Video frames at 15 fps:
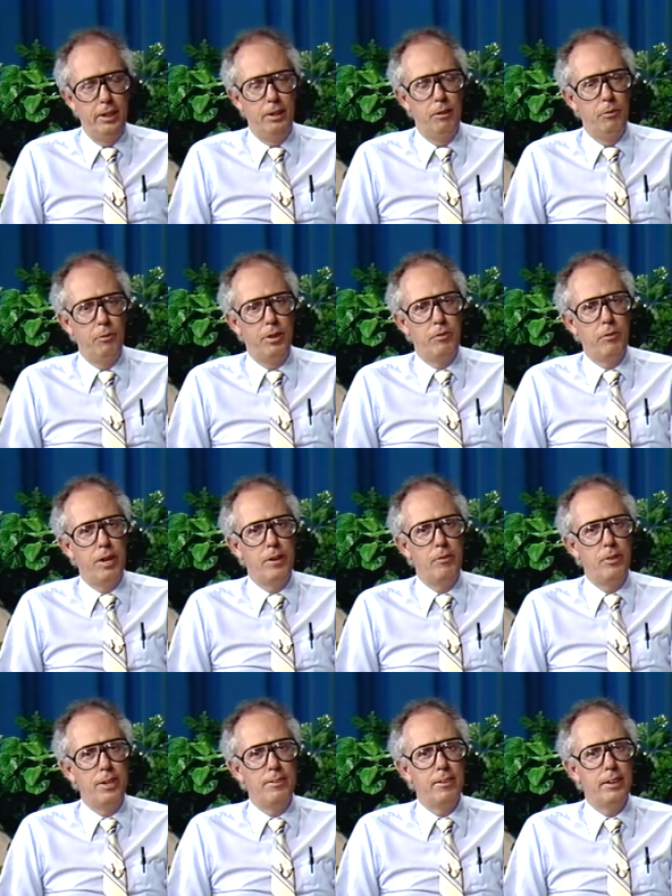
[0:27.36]
We have read
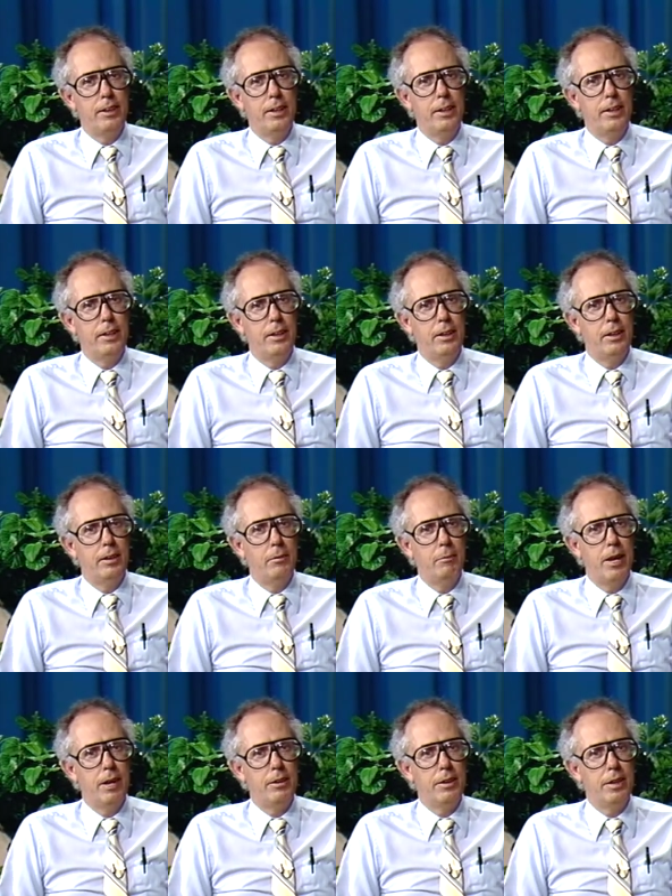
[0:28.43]
recently uh,
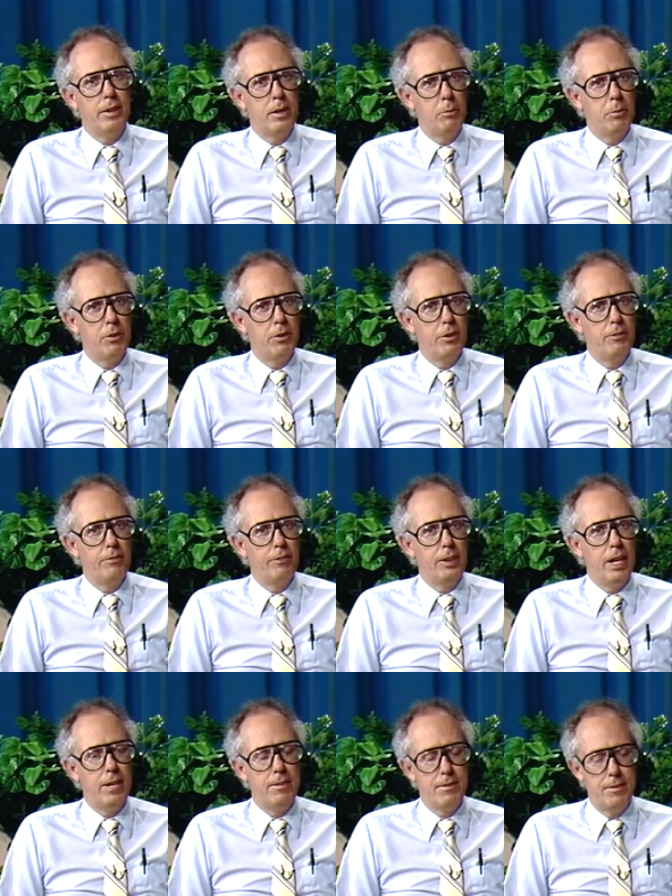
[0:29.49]
about a number of
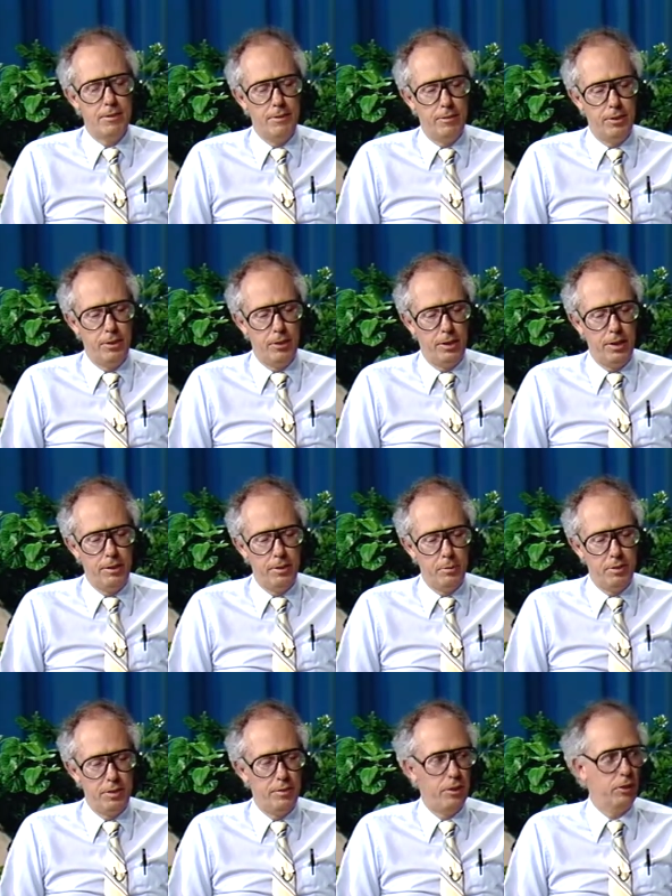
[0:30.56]
cases here in the
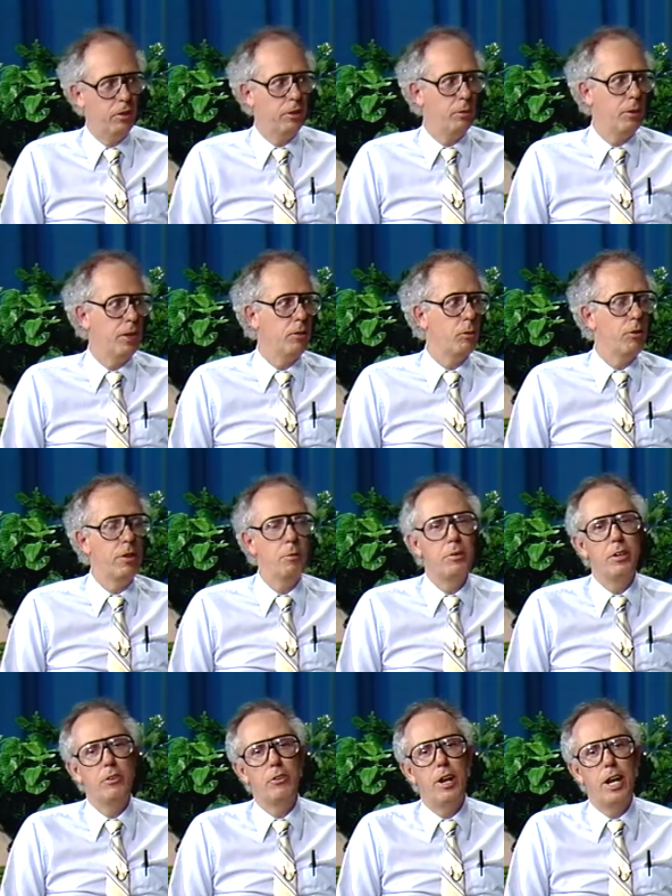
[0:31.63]
Pacific Northwest where there have
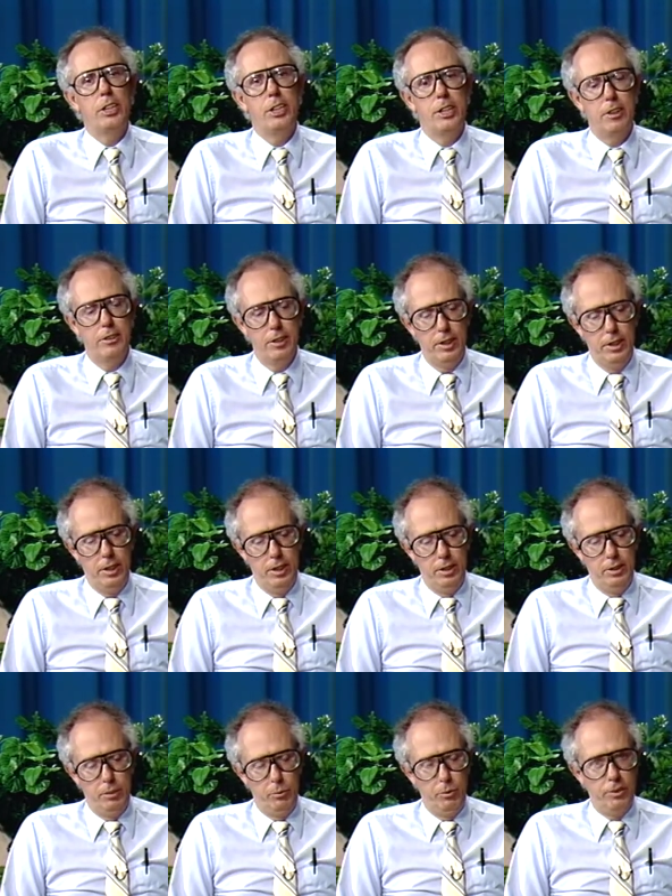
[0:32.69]
been tragedies
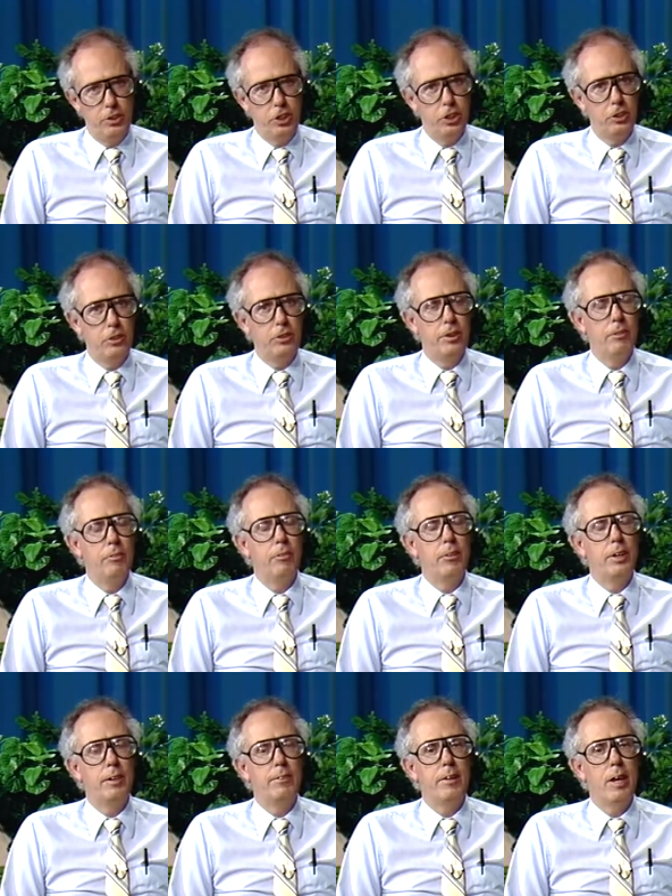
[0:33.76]
with children,
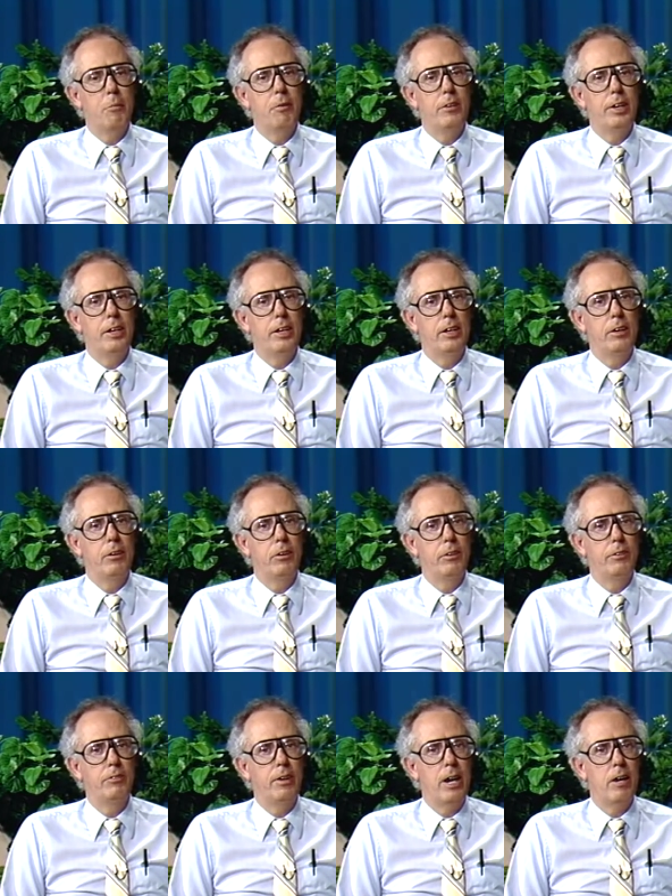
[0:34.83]
for example, getting a
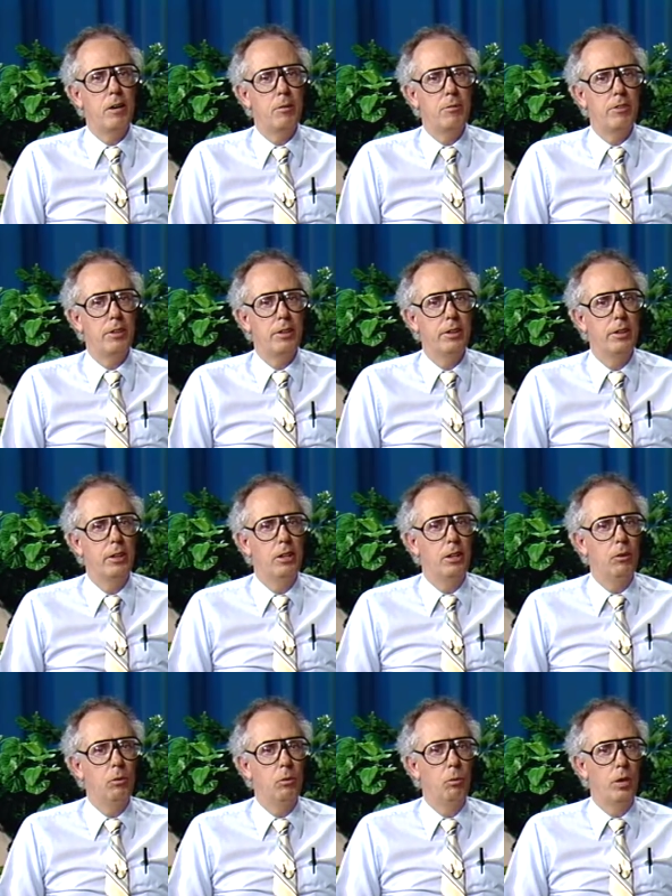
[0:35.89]
hold of firearms. And
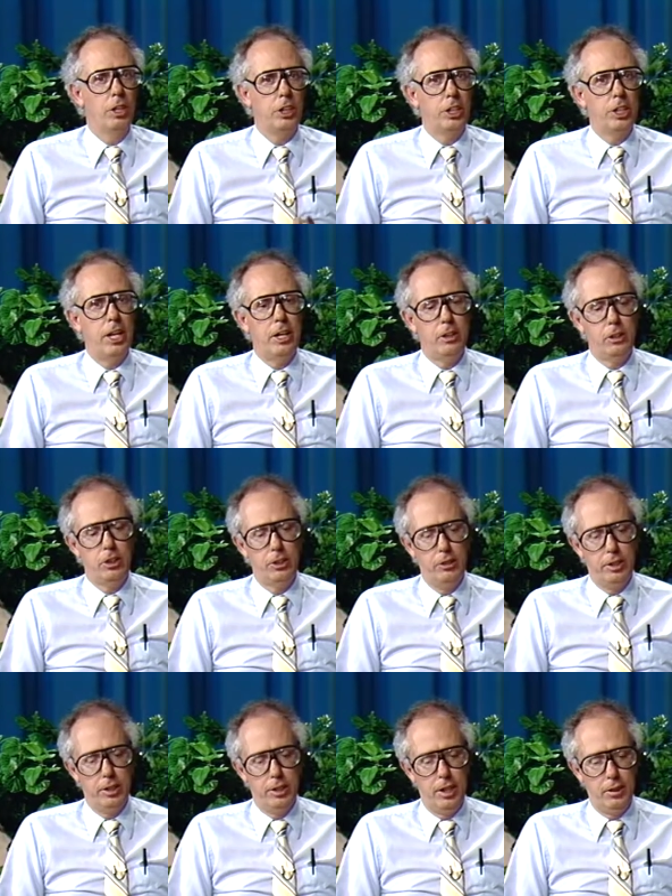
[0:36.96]
one child
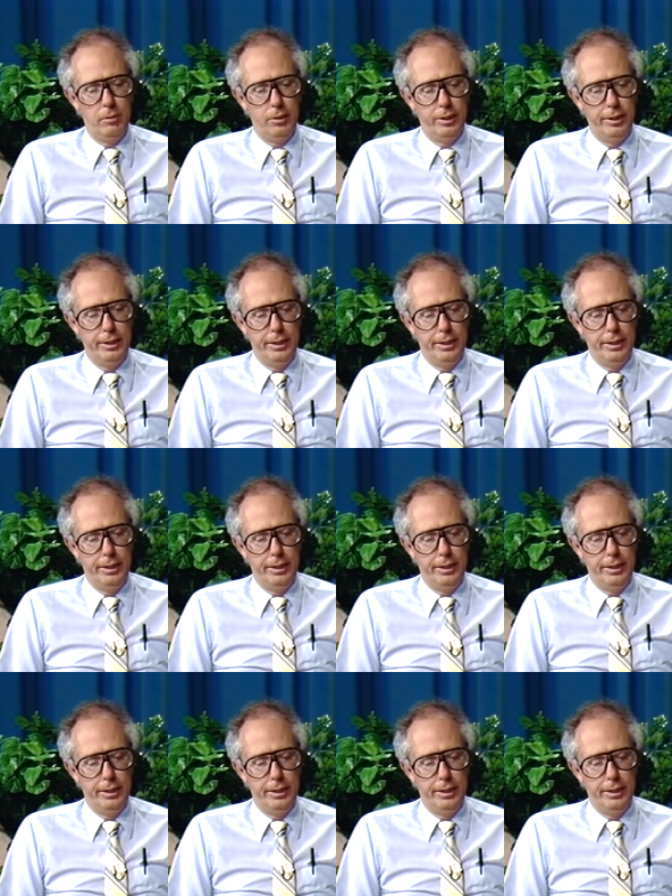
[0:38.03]
shooting another one.